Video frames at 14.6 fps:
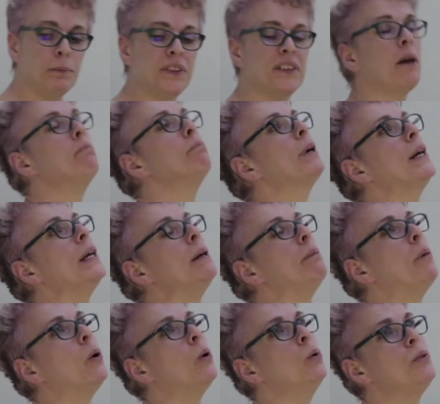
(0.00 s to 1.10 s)
some
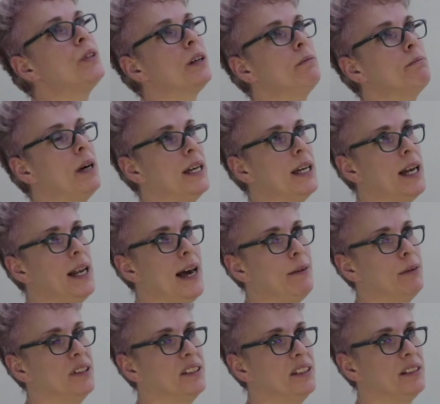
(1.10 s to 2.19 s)
people don't make
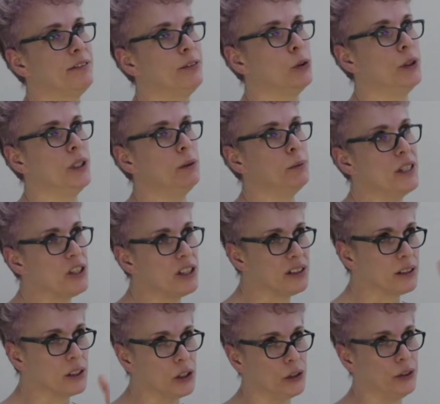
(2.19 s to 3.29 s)
allowances for you, which is
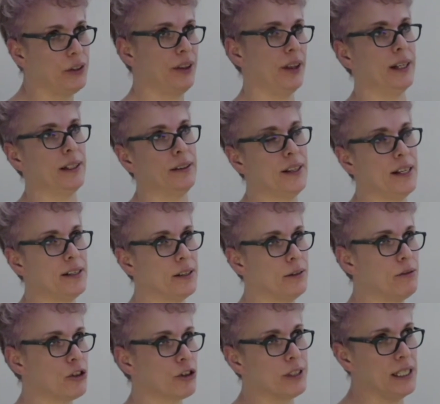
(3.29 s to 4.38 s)
a good thing. They don't
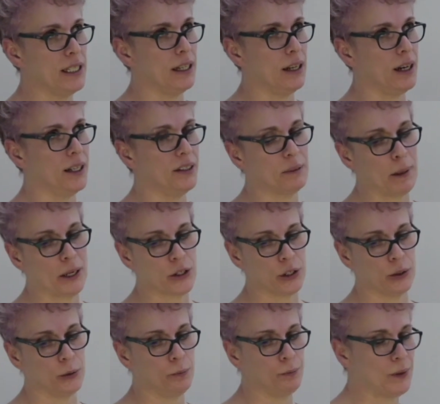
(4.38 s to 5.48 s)
treat you like you're special.